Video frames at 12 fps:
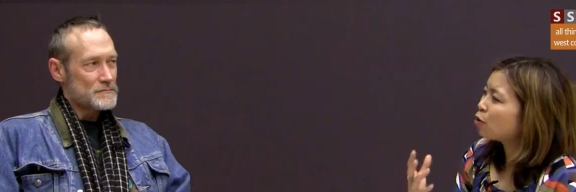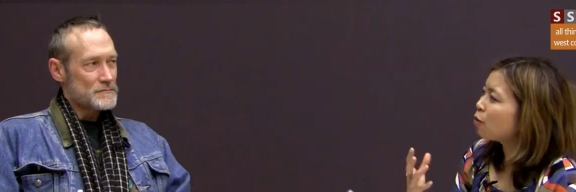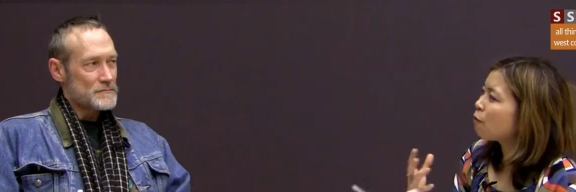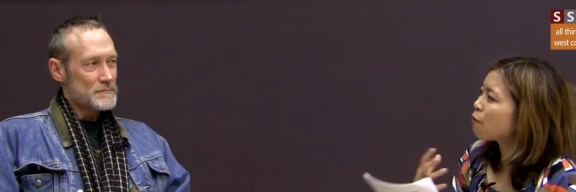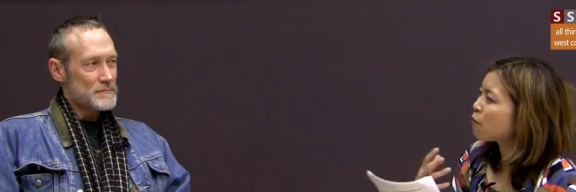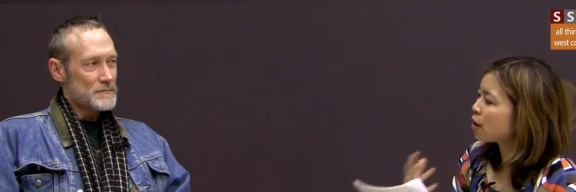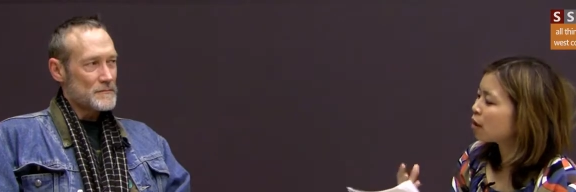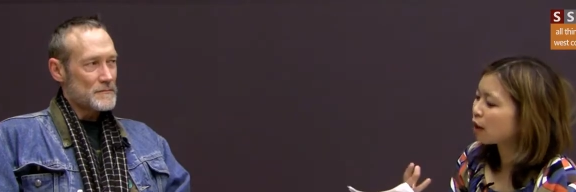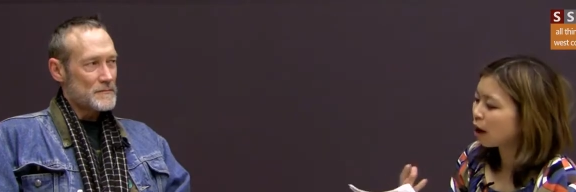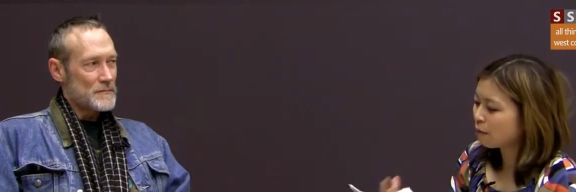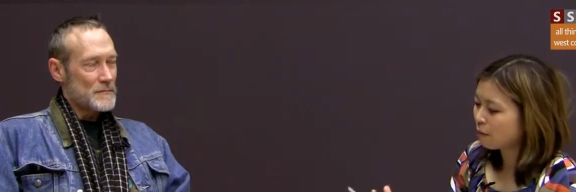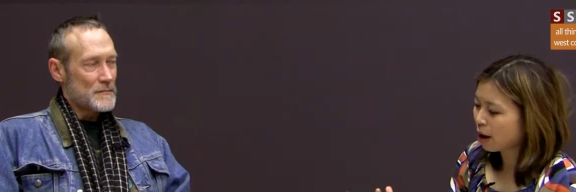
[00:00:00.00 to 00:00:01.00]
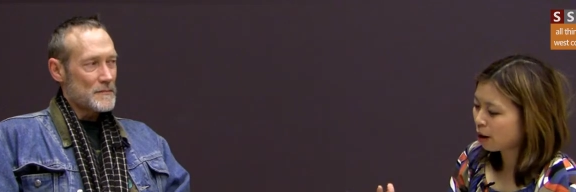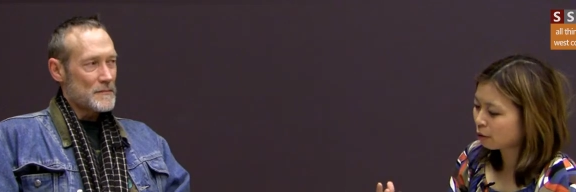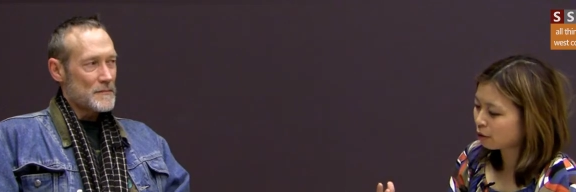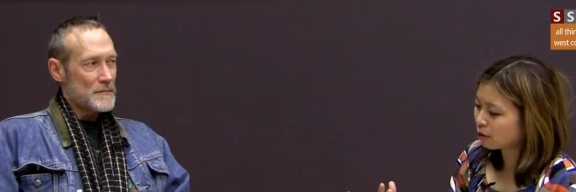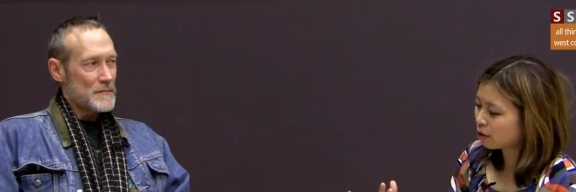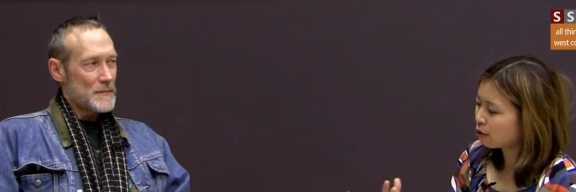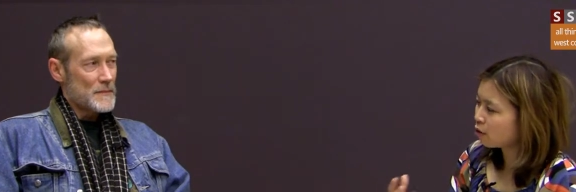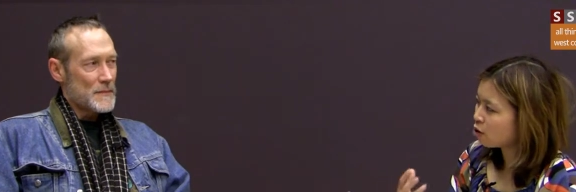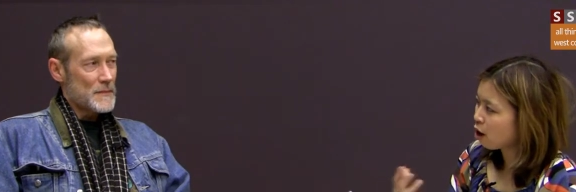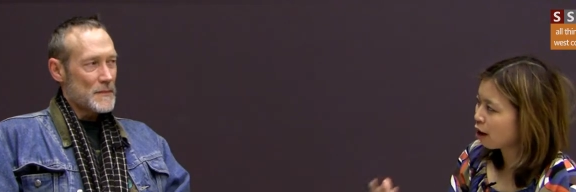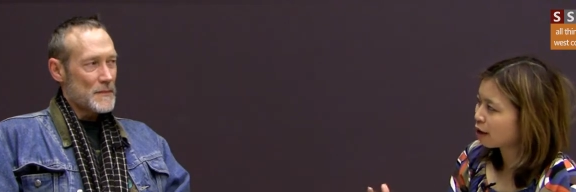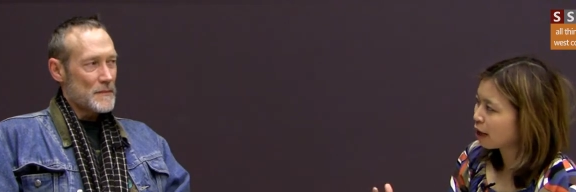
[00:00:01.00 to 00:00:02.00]
Speaker 1: do you feel about
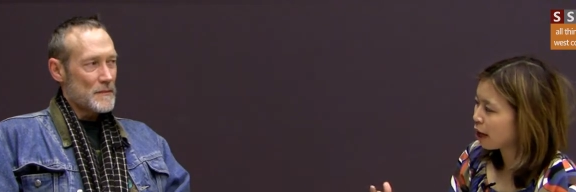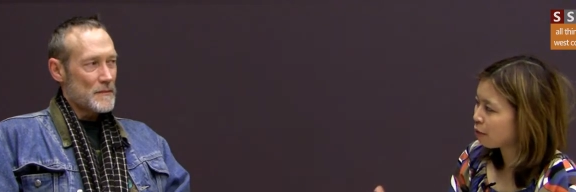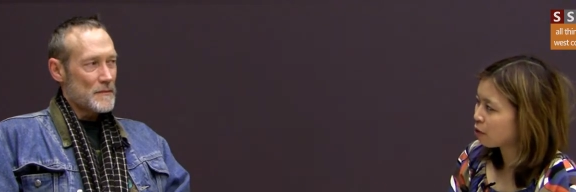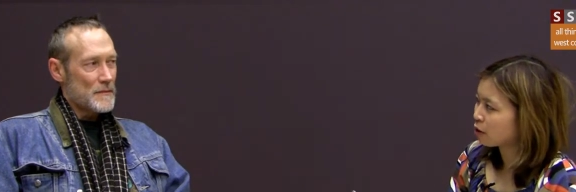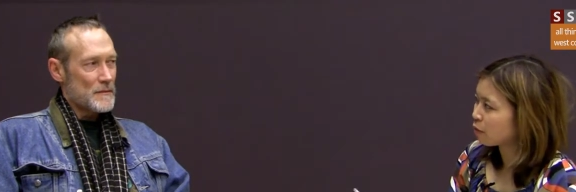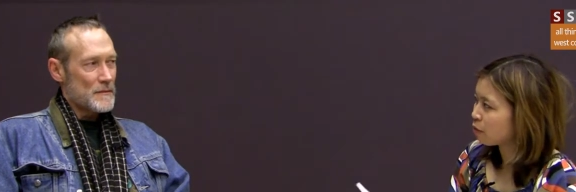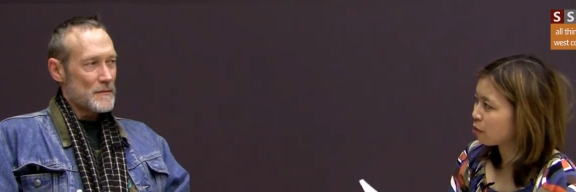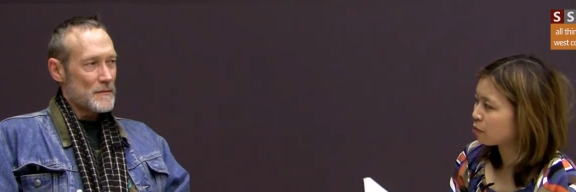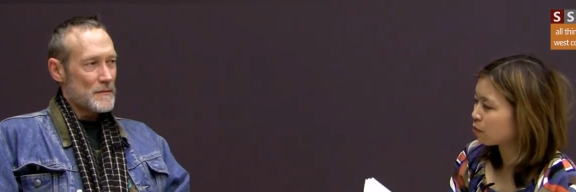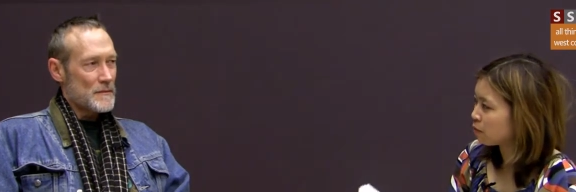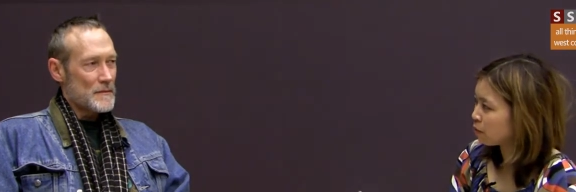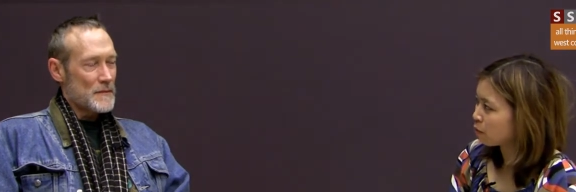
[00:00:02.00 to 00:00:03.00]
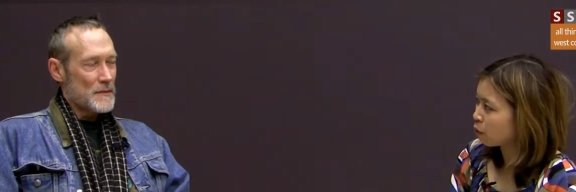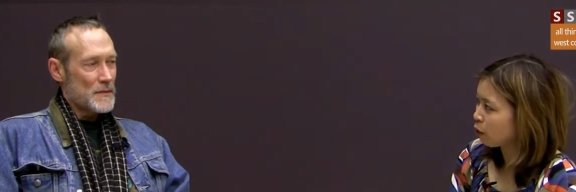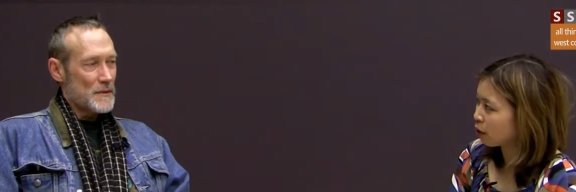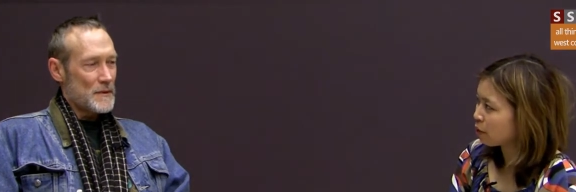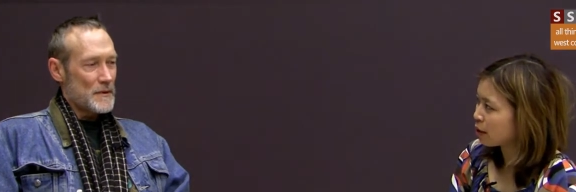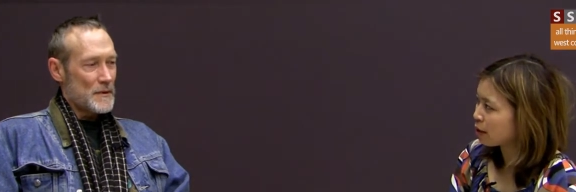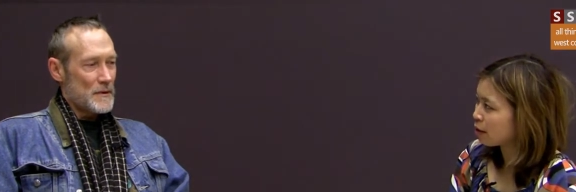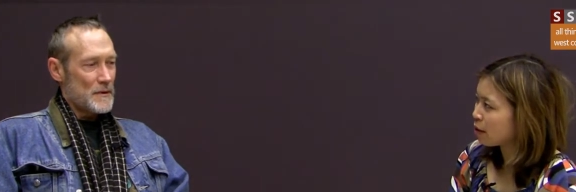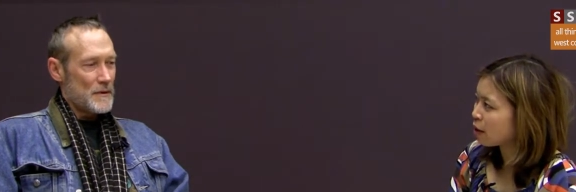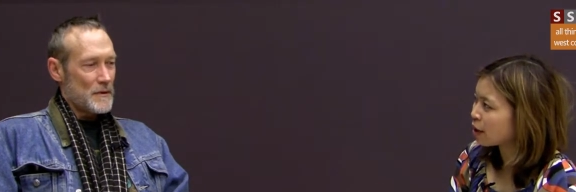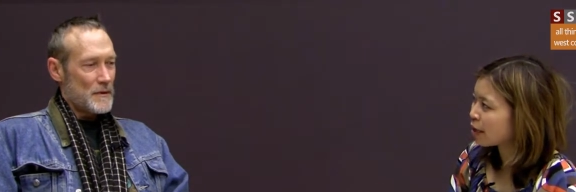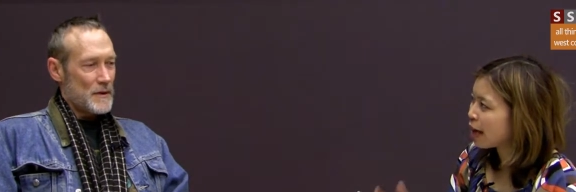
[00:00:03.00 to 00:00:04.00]
John Gabriel Borkman
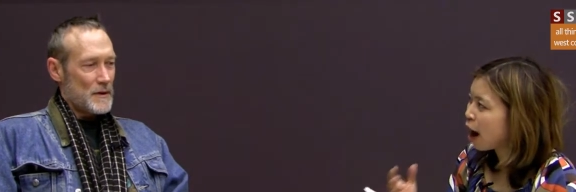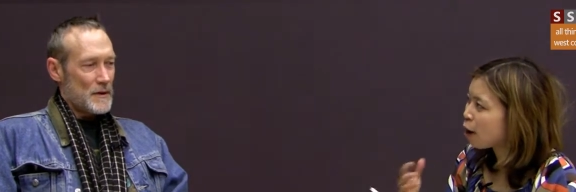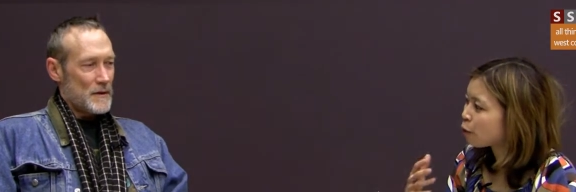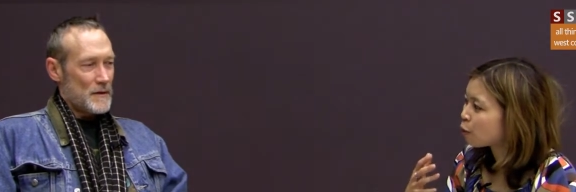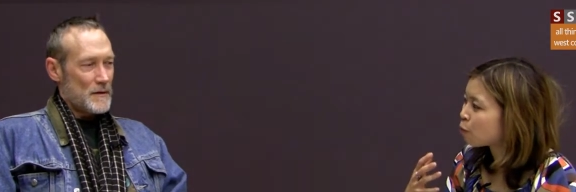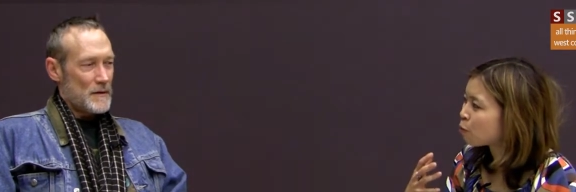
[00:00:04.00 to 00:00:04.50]
now,